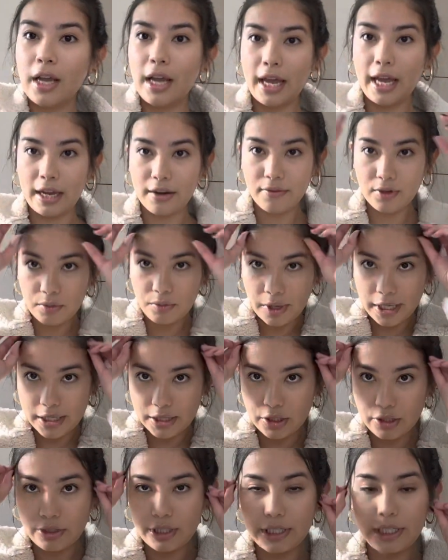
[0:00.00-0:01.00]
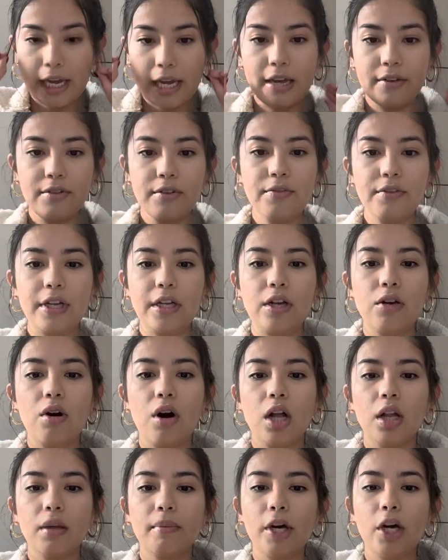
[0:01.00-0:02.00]
Hey everyone, so today I have a video
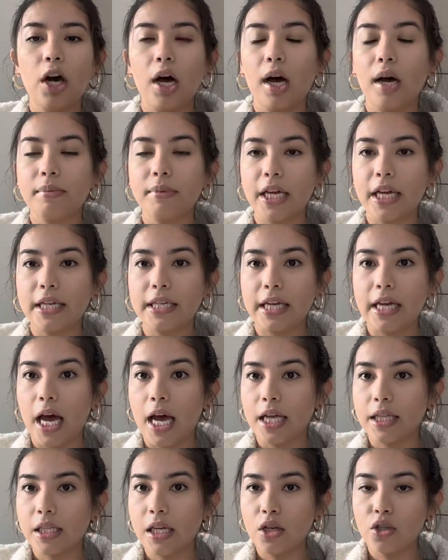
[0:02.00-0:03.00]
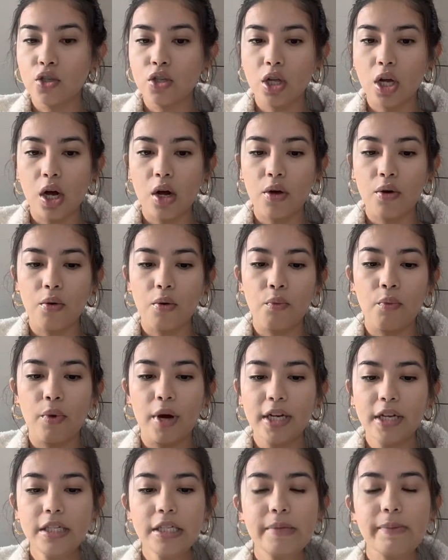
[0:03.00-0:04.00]
all about hobby ideas. So what
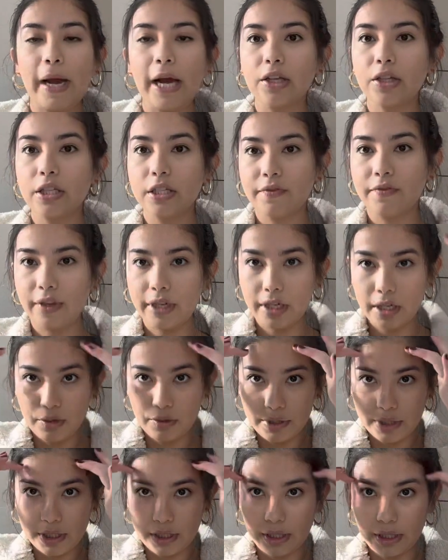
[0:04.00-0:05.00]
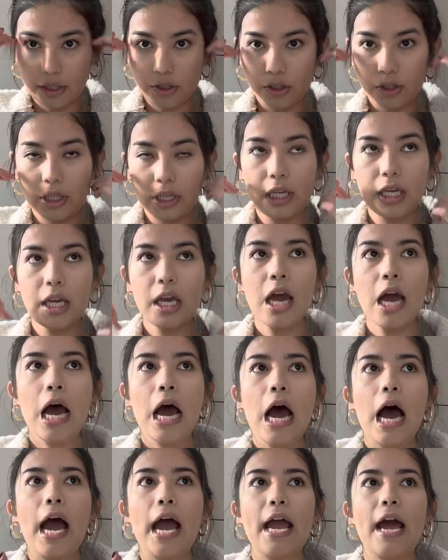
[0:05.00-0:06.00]
inspired this video is literally,
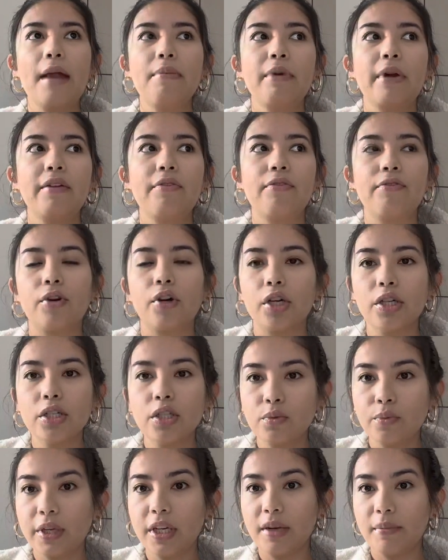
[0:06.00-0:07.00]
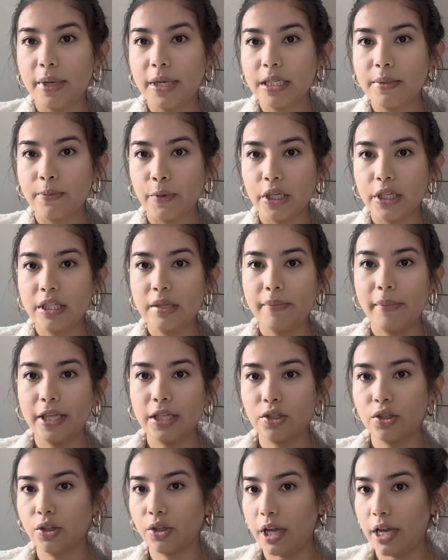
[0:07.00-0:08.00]
I had my first week of my spring
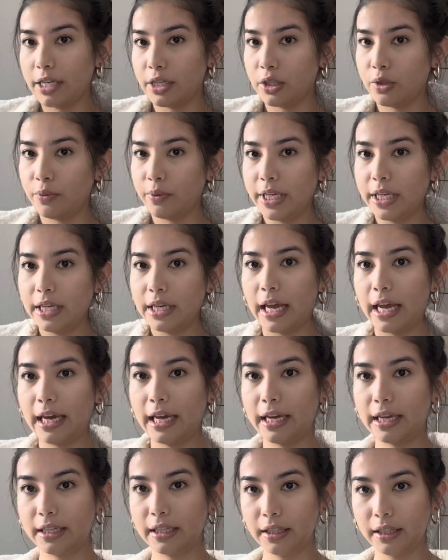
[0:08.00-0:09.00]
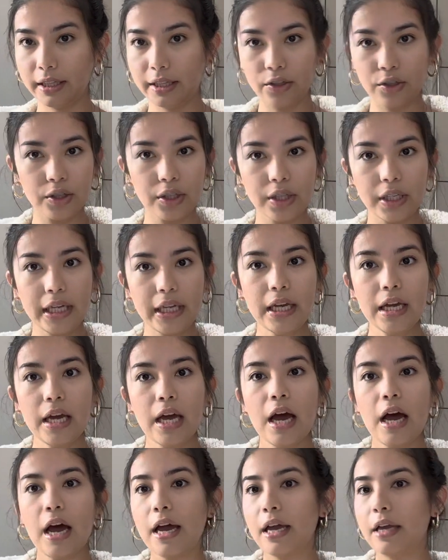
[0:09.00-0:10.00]
semester last week, and literally
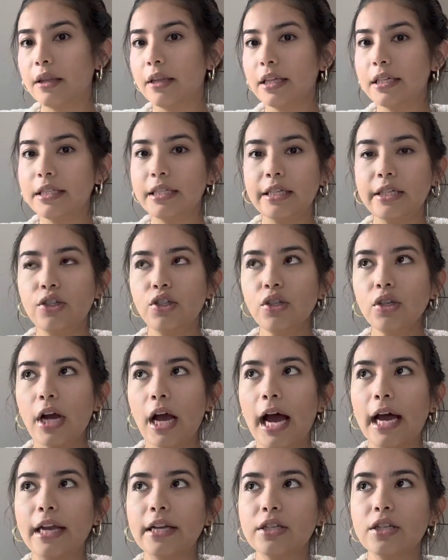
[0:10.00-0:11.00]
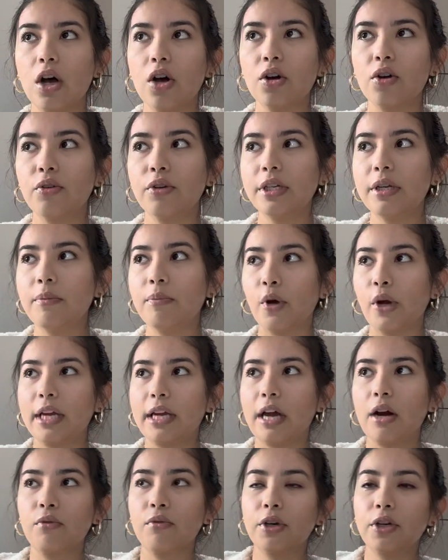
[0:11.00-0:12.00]
the teacher had us all go into
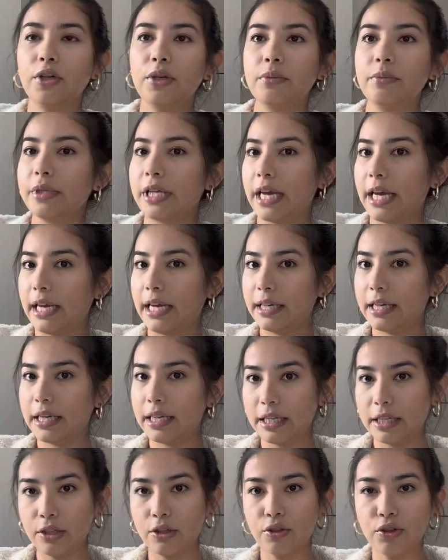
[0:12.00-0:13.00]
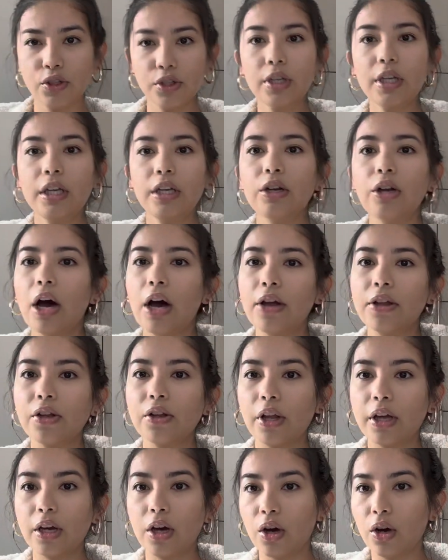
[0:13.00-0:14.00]
breakout rooms, and usually you know how they're
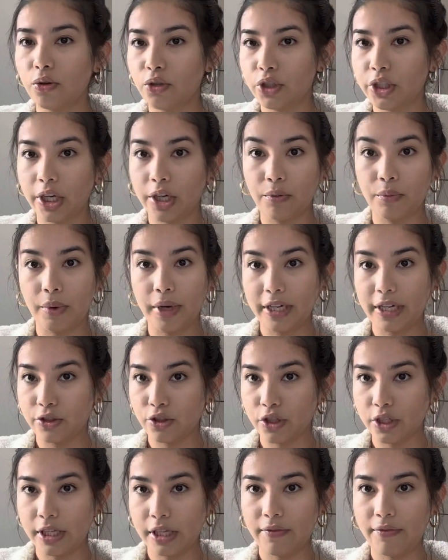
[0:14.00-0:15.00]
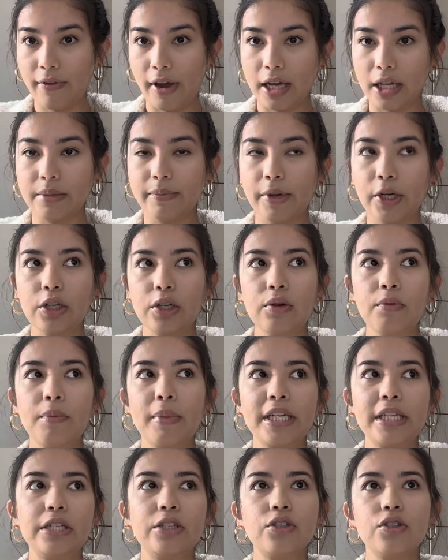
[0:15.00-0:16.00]
like, oh, share one interesting fact about you.
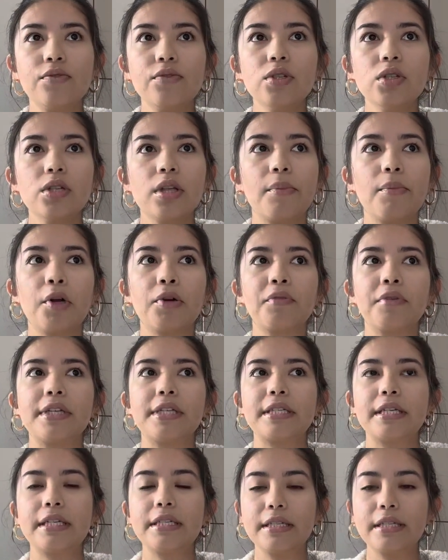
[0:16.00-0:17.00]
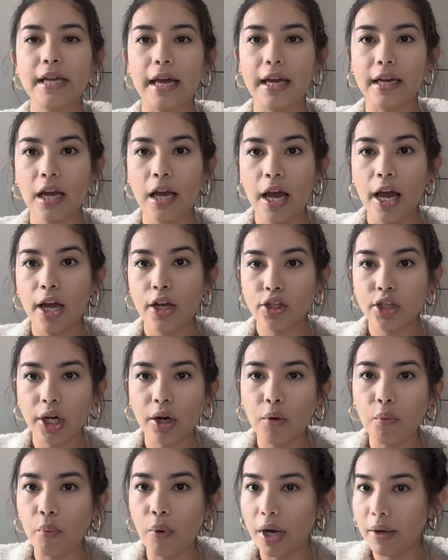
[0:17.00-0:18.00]
My teacher for some odd reason said
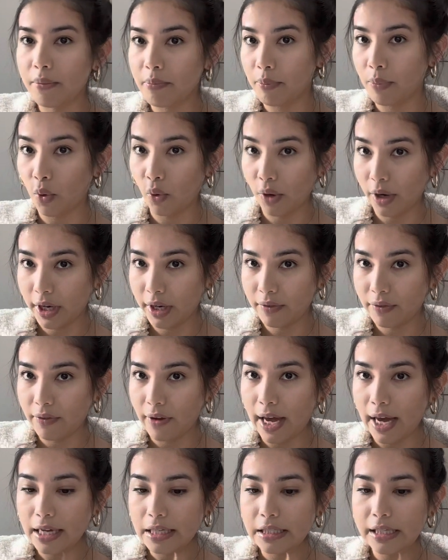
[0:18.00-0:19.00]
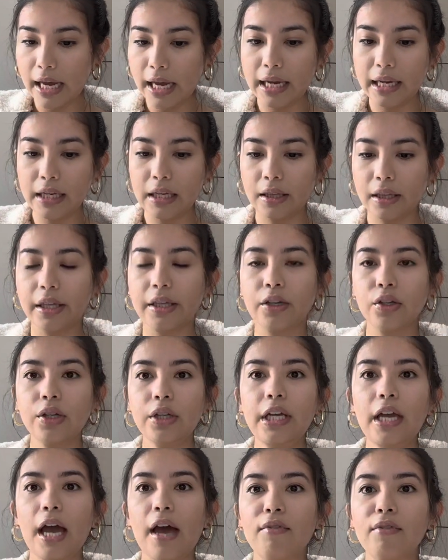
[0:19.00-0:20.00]
share one boring fact, and
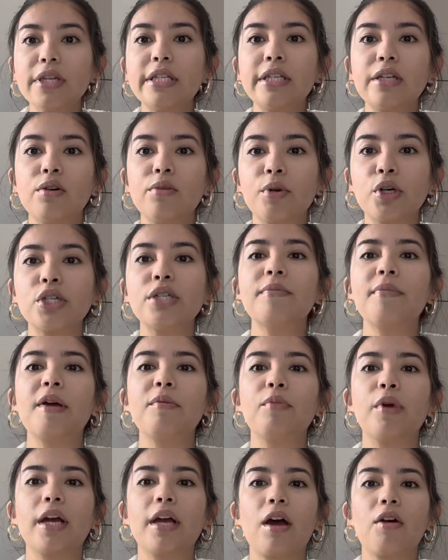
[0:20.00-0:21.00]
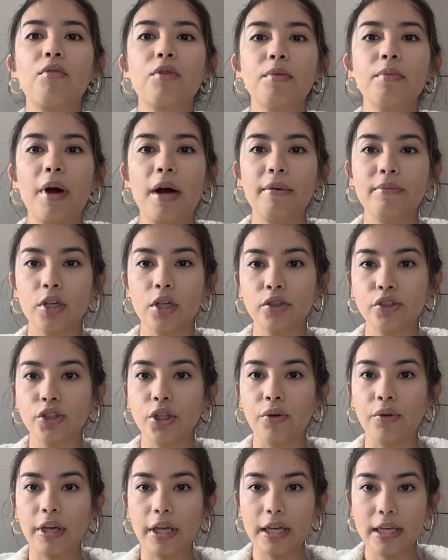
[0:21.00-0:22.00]
literally every single person in my breakout room, I'm not
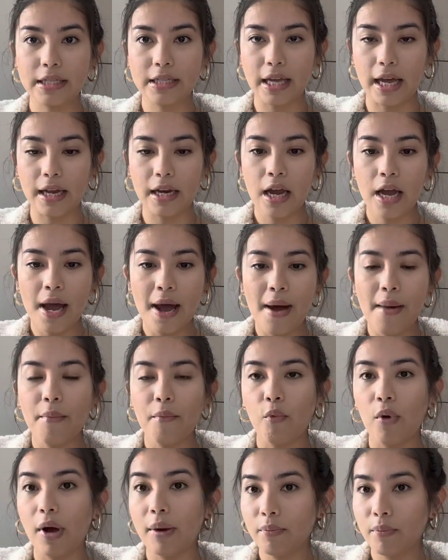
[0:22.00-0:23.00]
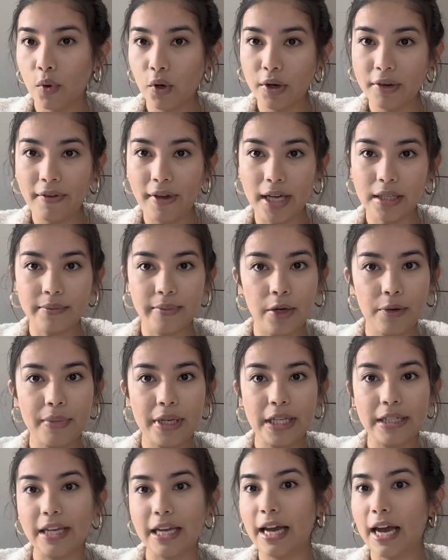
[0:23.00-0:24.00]
joking, said one boring fact about
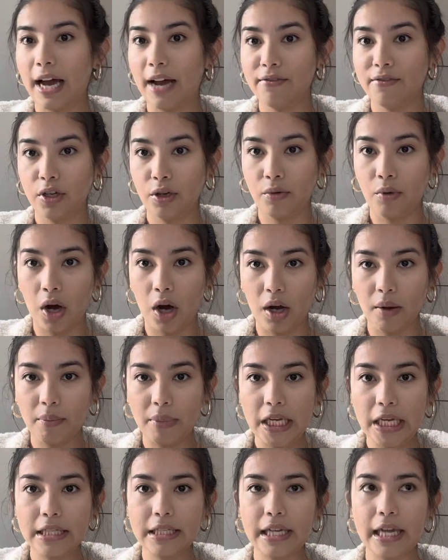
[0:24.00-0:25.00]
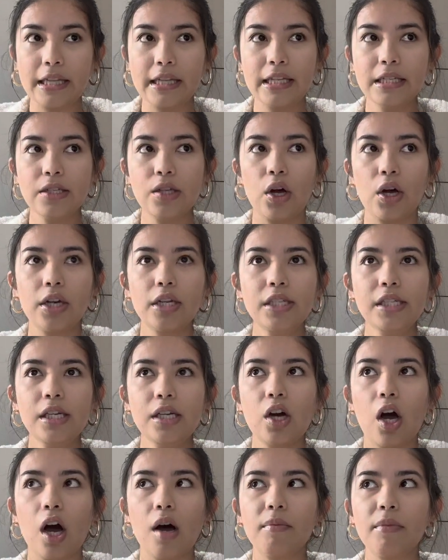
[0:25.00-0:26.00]
me is I have no hobbies. And this honestly
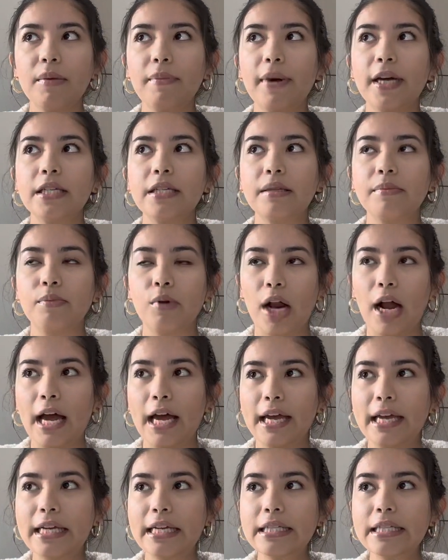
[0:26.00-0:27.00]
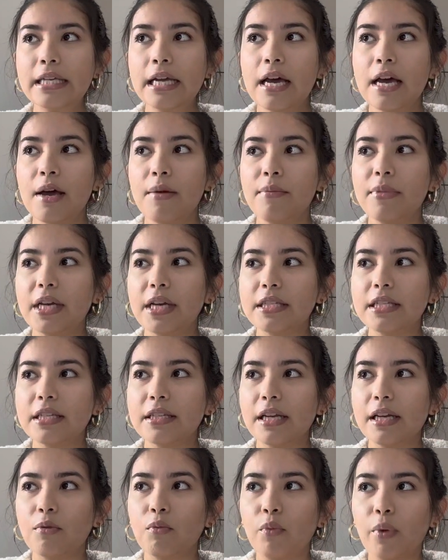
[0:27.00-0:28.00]
caught me by surprise because it's
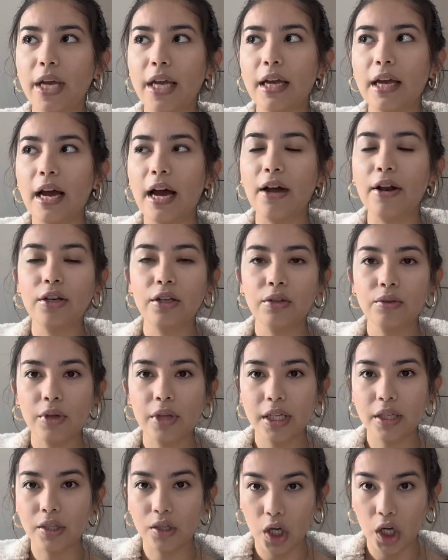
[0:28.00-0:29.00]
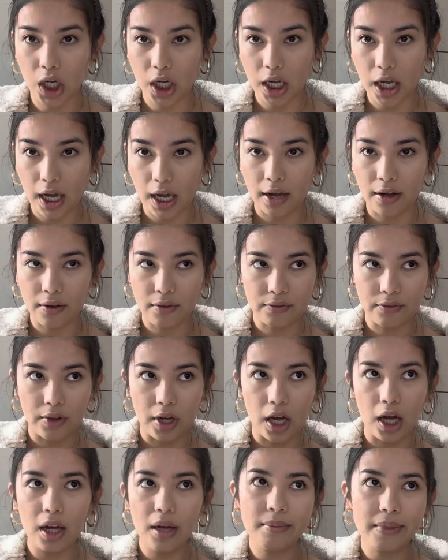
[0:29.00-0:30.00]
like, wait, how do you like not have
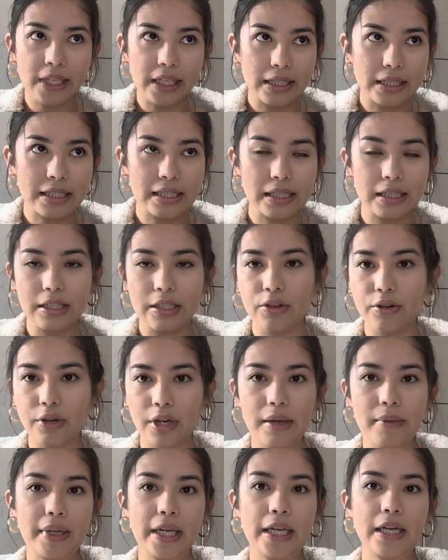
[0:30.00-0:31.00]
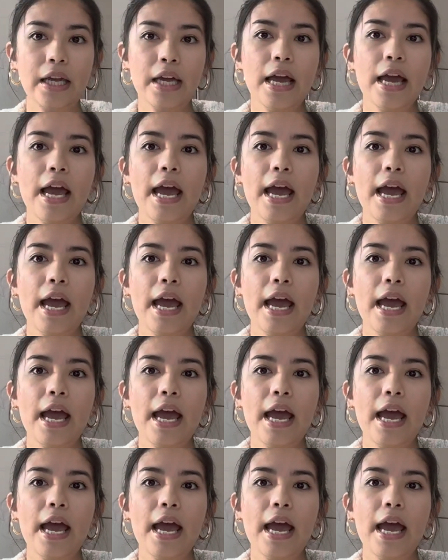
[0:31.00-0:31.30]
hobbies? You know what I mean?